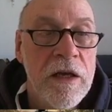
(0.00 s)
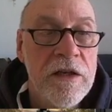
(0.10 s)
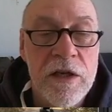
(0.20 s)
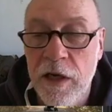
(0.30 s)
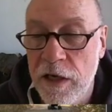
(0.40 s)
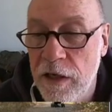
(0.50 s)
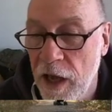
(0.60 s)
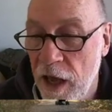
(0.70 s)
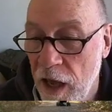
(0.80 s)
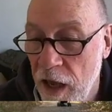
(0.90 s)
Select
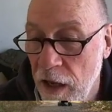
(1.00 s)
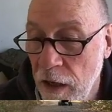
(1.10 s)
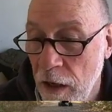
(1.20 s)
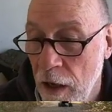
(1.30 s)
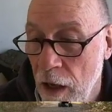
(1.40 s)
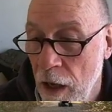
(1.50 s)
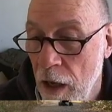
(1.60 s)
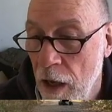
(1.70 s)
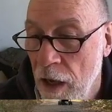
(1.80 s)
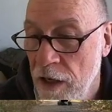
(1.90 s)
A,
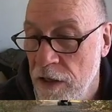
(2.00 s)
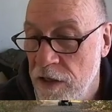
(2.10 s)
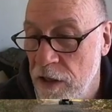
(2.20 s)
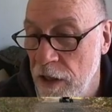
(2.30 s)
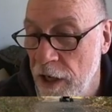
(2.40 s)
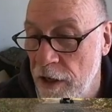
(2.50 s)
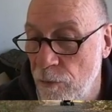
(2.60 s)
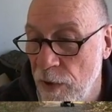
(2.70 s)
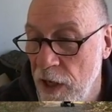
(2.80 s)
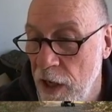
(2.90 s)

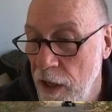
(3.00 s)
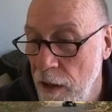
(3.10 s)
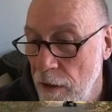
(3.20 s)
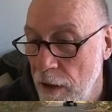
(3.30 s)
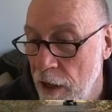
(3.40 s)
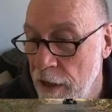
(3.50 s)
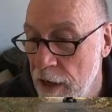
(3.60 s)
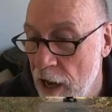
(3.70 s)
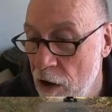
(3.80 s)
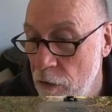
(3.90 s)
select B, and
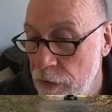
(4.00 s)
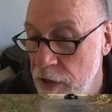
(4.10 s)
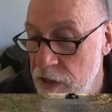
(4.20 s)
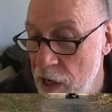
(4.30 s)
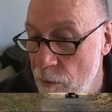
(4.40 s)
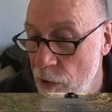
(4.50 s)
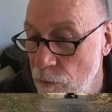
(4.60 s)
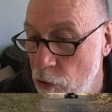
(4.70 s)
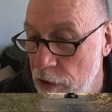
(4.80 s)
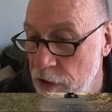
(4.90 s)
now this time I'm
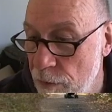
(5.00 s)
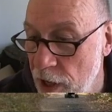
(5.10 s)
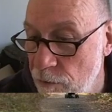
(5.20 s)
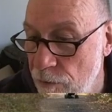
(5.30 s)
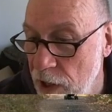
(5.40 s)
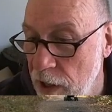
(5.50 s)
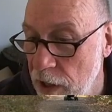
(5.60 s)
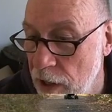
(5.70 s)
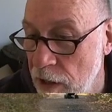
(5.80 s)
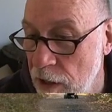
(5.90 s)
going to make
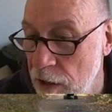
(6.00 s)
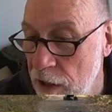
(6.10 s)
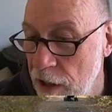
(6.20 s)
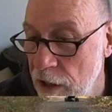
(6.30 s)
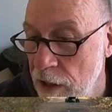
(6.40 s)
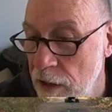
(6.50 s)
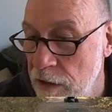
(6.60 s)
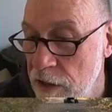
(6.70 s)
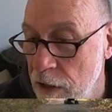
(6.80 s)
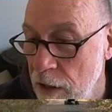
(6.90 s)
B a
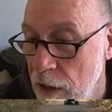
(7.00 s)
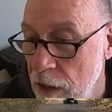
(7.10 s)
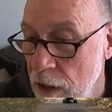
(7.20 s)
little